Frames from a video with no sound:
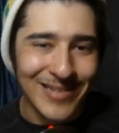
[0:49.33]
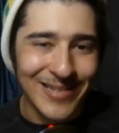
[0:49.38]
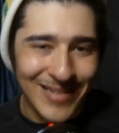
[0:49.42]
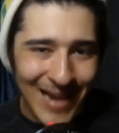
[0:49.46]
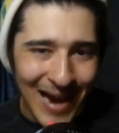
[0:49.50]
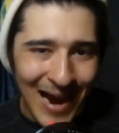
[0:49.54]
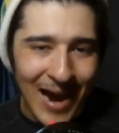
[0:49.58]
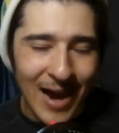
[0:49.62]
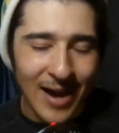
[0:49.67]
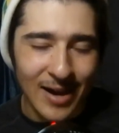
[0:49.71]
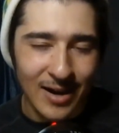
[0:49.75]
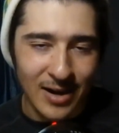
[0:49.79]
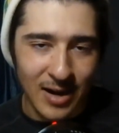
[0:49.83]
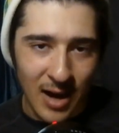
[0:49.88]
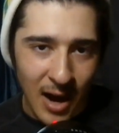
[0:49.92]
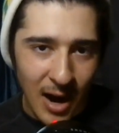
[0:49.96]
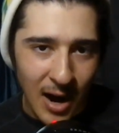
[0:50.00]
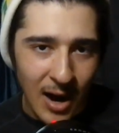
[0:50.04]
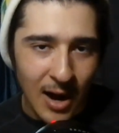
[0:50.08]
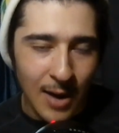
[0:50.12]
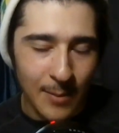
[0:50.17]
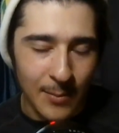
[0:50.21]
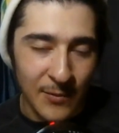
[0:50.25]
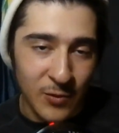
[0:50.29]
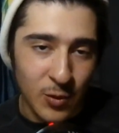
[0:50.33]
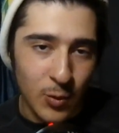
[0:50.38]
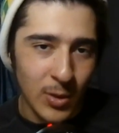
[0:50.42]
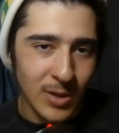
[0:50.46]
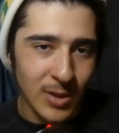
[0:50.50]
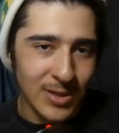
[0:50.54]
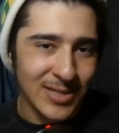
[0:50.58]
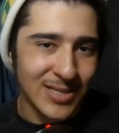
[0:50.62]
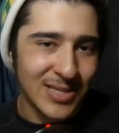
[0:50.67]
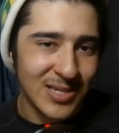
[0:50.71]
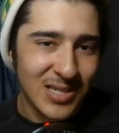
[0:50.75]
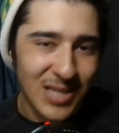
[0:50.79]
Dot com. If you
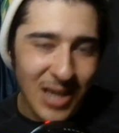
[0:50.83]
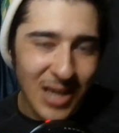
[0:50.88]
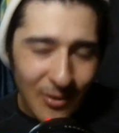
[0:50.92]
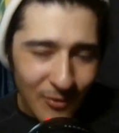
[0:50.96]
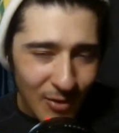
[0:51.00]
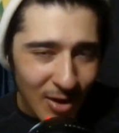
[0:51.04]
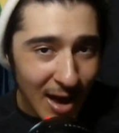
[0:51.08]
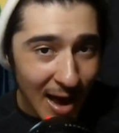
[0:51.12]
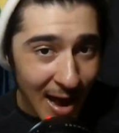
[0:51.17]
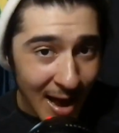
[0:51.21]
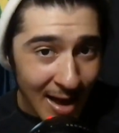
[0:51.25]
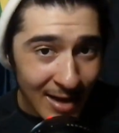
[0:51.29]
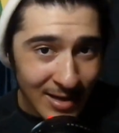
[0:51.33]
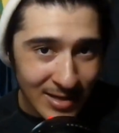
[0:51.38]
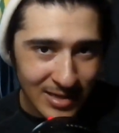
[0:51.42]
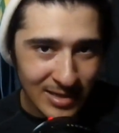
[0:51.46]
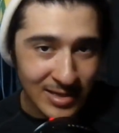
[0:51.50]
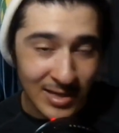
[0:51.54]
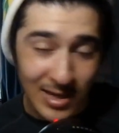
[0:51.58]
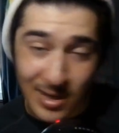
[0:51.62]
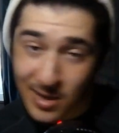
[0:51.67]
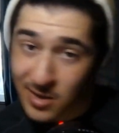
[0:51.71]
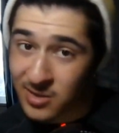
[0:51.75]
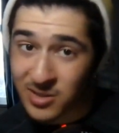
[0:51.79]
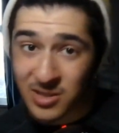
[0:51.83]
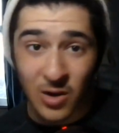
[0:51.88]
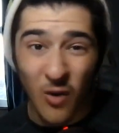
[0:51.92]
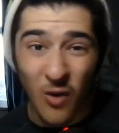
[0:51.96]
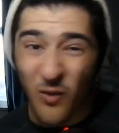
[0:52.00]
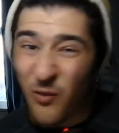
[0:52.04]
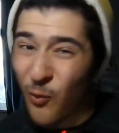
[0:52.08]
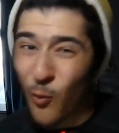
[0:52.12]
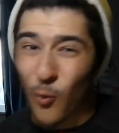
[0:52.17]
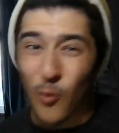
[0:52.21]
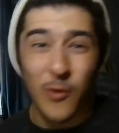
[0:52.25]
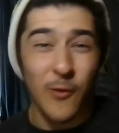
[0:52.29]
want seven assets that can sell
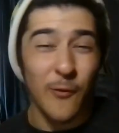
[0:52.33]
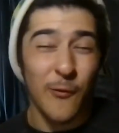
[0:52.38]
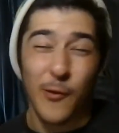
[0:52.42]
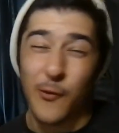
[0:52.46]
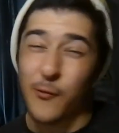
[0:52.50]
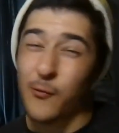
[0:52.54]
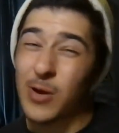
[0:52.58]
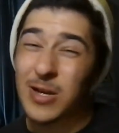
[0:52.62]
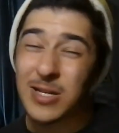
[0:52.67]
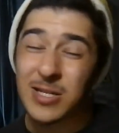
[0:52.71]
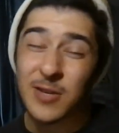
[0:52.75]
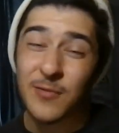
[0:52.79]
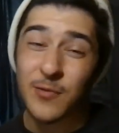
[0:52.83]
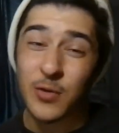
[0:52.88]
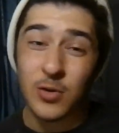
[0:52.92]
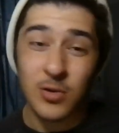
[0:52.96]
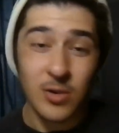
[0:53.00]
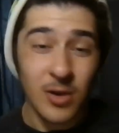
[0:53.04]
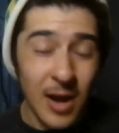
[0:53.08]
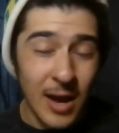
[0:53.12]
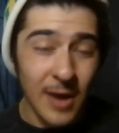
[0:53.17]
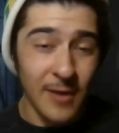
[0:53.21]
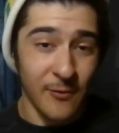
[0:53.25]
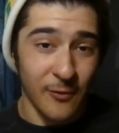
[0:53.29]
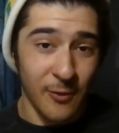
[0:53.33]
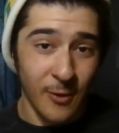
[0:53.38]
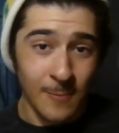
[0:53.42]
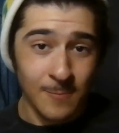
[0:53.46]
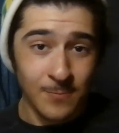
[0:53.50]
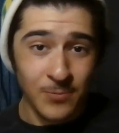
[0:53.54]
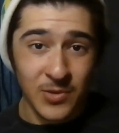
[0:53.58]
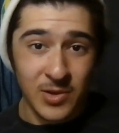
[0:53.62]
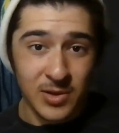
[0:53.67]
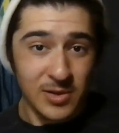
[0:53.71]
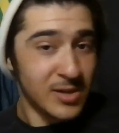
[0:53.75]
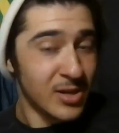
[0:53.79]
for you for the rest of your life
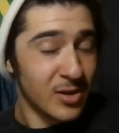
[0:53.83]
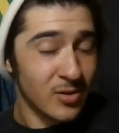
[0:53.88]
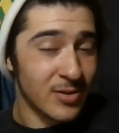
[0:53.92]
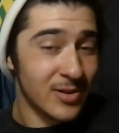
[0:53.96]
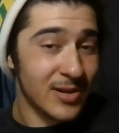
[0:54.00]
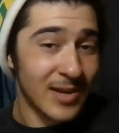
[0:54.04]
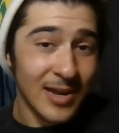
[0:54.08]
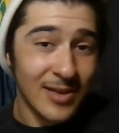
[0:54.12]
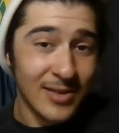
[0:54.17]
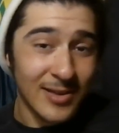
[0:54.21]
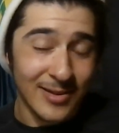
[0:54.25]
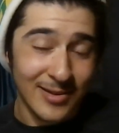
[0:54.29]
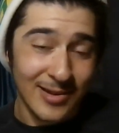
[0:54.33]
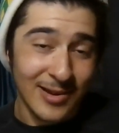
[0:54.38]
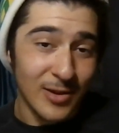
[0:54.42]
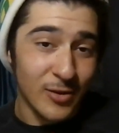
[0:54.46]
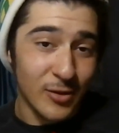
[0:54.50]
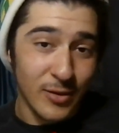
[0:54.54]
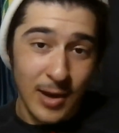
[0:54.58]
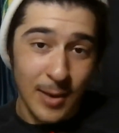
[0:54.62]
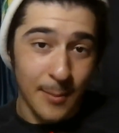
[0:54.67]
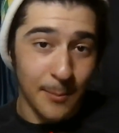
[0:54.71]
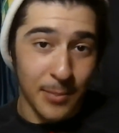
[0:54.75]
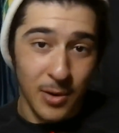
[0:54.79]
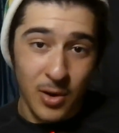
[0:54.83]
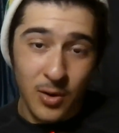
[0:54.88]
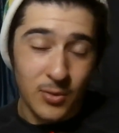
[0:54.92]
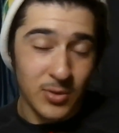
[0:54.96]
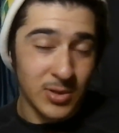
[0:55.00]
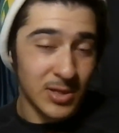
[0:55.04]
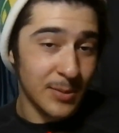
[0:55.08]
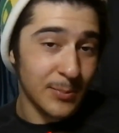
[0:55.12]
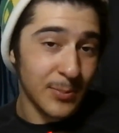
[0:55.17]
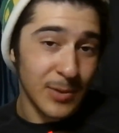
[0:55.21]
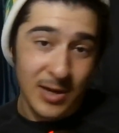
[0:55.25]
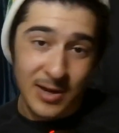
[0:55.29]
until the day that the internet
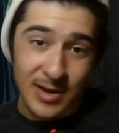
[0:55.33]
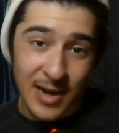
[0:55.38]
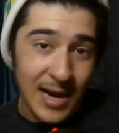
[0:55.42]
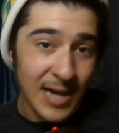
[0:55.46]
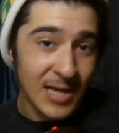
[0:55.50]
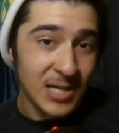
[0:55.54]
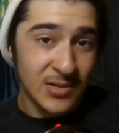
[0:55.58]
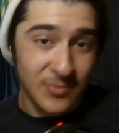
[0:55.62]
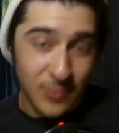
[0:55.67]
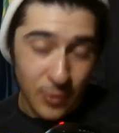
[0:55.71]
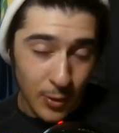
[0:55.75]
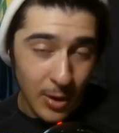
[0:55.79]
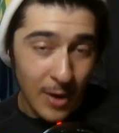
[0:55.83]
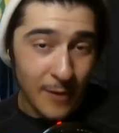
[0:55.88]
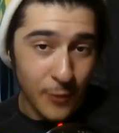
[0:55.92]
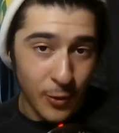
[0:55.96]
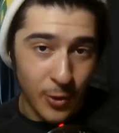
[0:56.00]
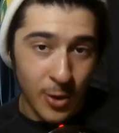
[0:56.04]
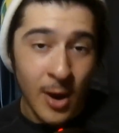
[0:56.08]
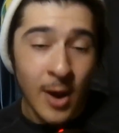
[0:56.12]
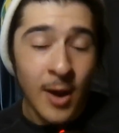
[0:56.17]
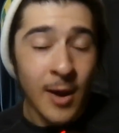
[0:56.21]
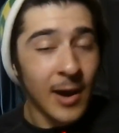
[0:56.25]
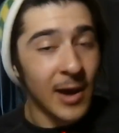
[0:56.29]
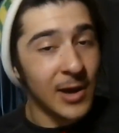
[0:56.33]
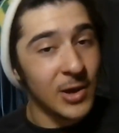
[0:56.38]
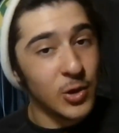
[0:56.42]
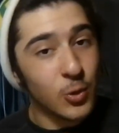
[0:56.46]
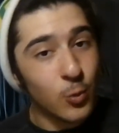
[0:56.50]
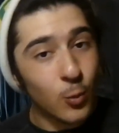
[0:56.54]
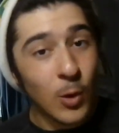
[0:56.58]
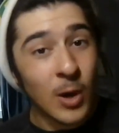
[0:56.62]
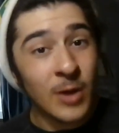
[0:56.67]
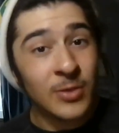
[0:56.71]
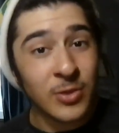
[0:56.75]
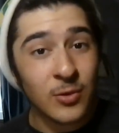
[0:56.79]
blows up and dies forever, and you
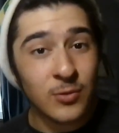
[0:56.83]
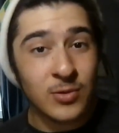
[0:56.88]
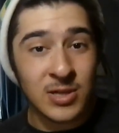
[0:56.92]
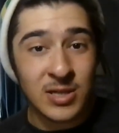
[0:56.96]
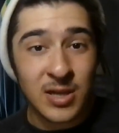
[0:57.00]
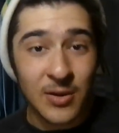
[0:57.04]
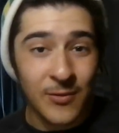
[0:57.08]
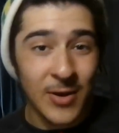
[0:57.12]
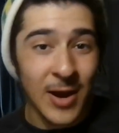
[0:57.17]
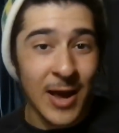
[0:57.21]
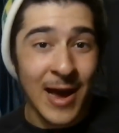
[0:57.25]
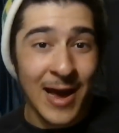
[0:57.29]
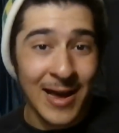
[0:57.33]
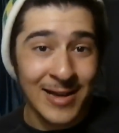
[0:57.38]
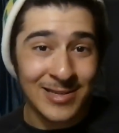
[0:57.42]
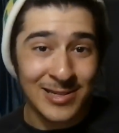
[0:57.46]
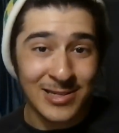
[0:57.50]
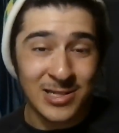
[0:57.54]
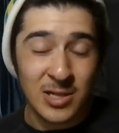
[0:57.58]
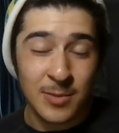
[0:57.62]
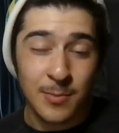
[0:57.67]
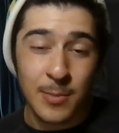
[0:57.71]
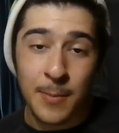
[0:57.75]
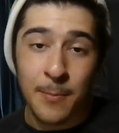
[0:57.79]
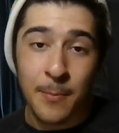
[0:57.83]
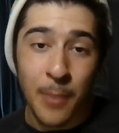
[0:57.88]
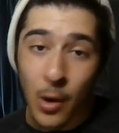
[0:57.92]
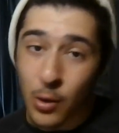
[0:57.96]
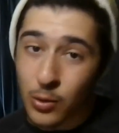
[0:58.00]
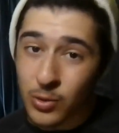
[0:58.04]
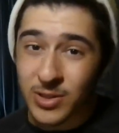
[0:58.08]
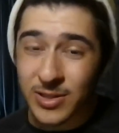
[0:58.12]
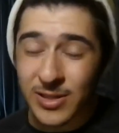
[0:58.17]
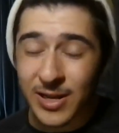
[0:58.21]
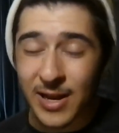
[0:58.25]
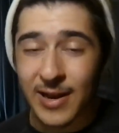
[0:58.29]
want those seven assets to be
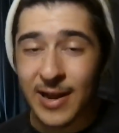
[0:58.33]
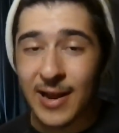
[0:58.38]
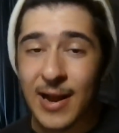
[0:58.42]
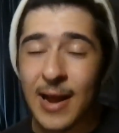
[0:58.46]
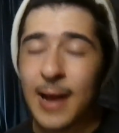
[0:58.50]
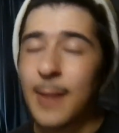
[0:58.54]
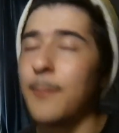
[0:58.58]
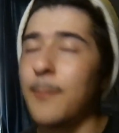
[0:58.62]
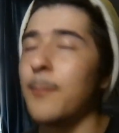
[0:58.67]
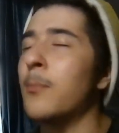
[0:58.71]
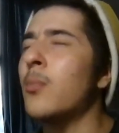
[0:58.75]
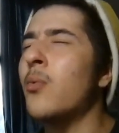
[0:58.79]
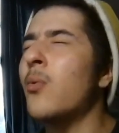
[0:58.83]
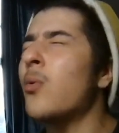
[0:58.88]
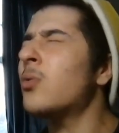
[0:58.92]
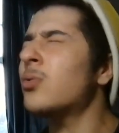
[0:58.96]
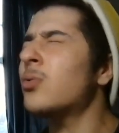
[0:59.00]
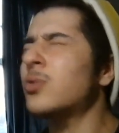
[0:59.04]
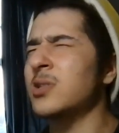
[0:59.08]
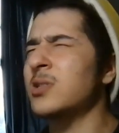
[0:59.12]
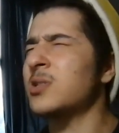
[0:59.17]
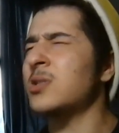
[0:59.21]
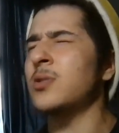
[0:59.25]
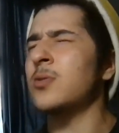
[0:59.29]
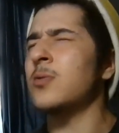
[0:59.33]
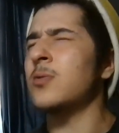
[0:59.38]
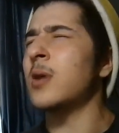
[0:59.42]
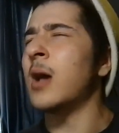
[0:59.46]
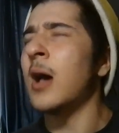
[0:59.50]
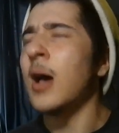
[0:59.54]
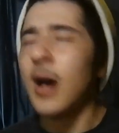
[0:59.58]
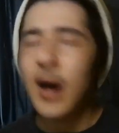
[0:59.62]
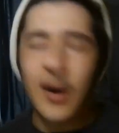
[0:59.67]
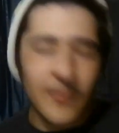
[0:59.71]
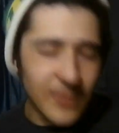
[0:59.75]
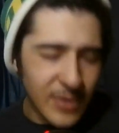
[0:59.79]
posted in a multitude
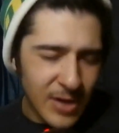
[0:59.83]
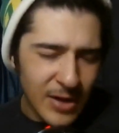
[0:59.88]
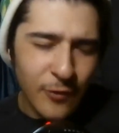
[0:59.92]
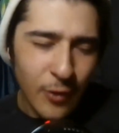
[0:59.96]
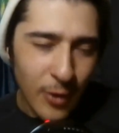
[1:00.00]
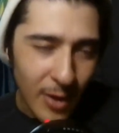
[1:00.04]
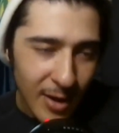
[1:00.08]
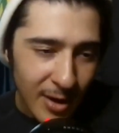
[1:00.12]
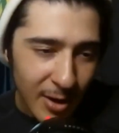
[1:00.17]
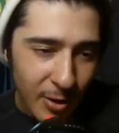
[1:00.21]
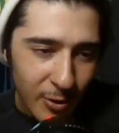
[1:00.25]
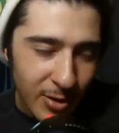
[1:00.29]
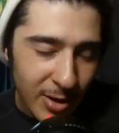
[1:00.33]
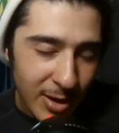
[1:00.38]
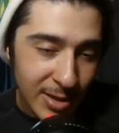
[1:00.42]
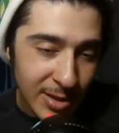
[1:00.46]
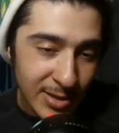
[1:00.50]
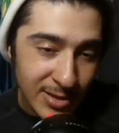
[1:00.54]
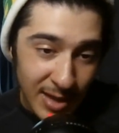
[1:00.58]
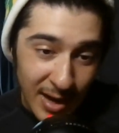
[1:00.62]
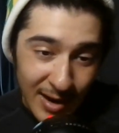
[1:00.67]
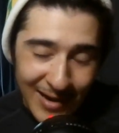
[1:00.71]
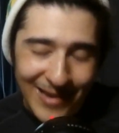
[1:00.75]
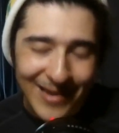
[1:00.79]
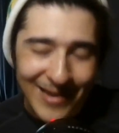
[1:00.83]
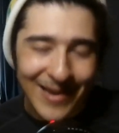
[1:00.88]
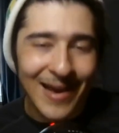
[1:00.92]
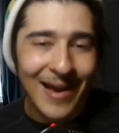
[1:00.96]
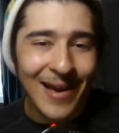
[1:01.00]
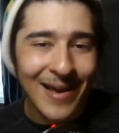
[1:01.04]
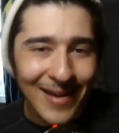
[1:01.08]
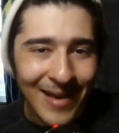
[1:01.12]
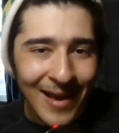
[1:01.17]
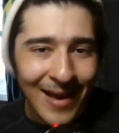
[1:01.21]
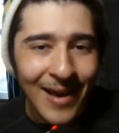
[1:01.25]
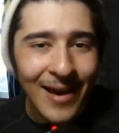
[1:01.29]
of different areas
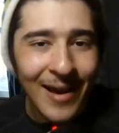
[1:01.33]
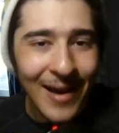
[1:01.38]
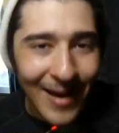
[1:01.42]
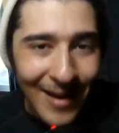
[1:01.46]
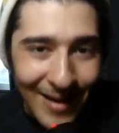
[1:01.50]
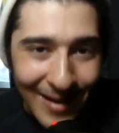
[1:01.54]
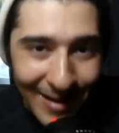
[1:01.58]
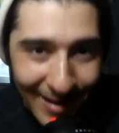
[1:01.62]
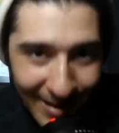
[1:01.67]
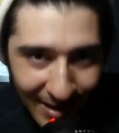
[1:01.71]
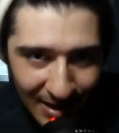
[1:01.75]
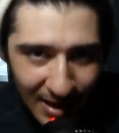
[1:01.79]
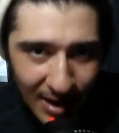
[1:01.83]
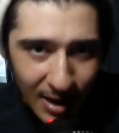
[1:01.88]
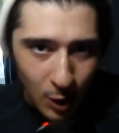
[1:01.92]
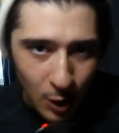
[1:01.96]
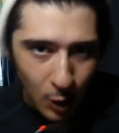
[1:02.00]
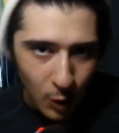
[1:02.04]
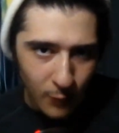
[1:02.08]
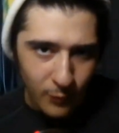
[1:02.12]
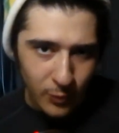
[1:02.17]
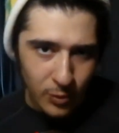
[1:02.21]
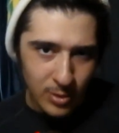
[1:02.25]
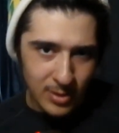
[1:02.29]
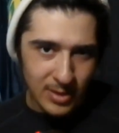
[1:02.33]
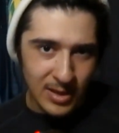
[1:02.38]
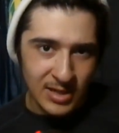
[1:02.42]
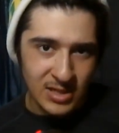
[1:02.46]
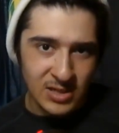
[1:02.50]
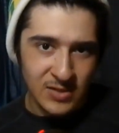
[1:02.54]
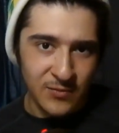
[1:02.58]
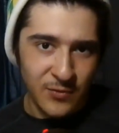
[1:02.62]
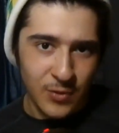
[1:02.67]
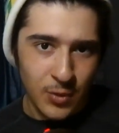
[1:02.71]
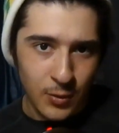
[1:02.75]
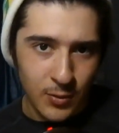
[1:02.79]
again and again over the
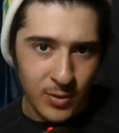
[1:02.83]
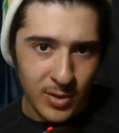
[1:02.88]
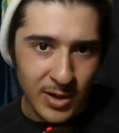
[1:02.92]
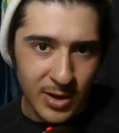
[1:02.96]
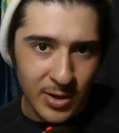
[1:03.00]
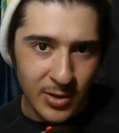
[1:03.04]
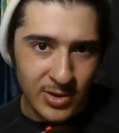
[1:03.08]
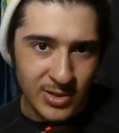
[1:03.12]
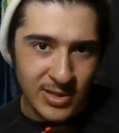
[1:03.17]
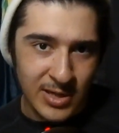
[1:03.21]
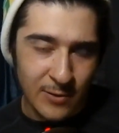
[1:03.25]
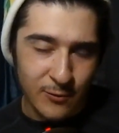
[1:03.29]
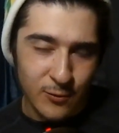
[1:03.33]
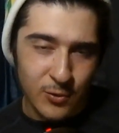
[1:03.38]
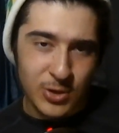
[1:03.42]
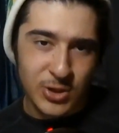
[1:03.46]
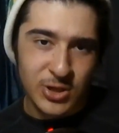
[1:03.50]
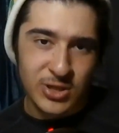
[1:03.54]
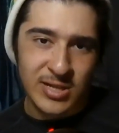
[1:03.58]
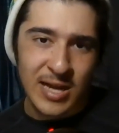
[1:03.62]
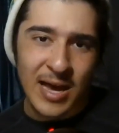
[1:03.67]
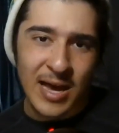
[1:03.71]
next few years that reach